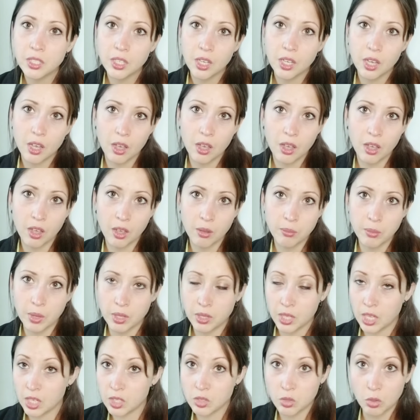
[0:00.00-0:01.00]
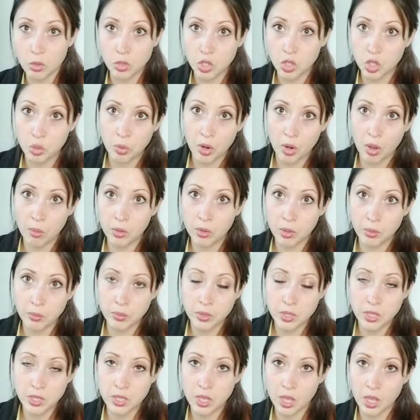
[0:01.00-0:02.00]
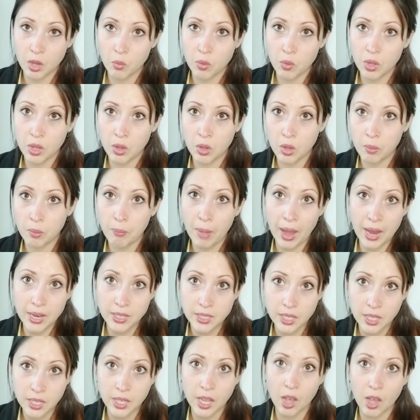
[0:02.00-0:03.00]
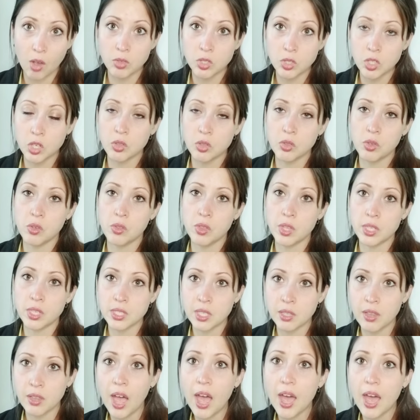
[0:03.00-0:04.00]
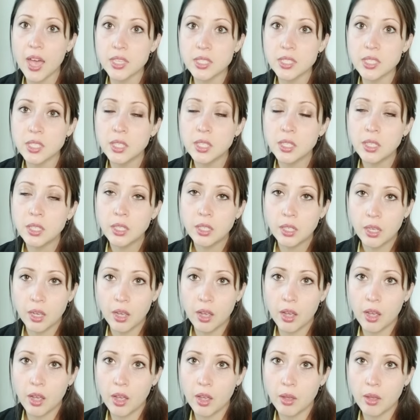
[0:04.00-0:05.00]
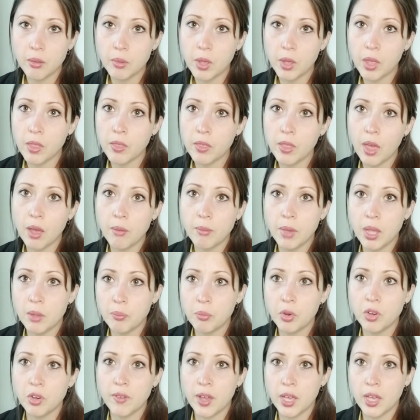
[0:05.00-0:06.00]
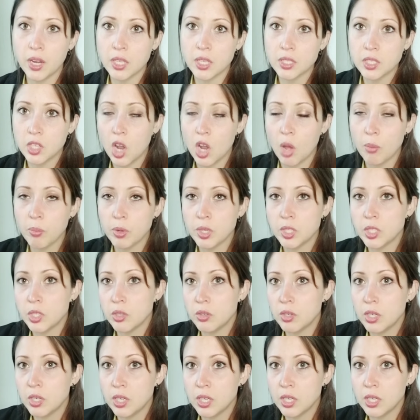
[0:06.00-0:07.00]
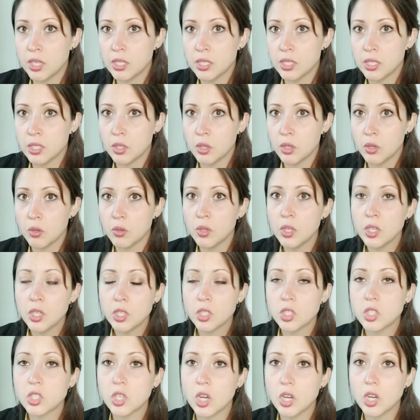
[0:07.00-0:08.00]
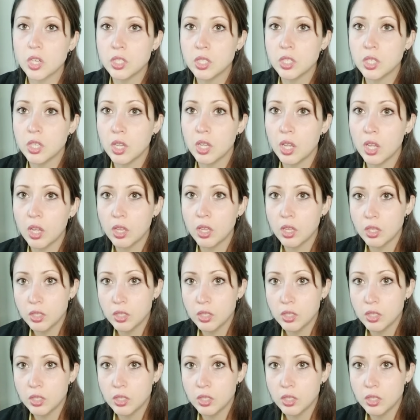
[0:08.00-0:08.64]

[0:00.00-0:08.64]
and like social problems that we might encounter through this class. And that might provide us an opportunity to start to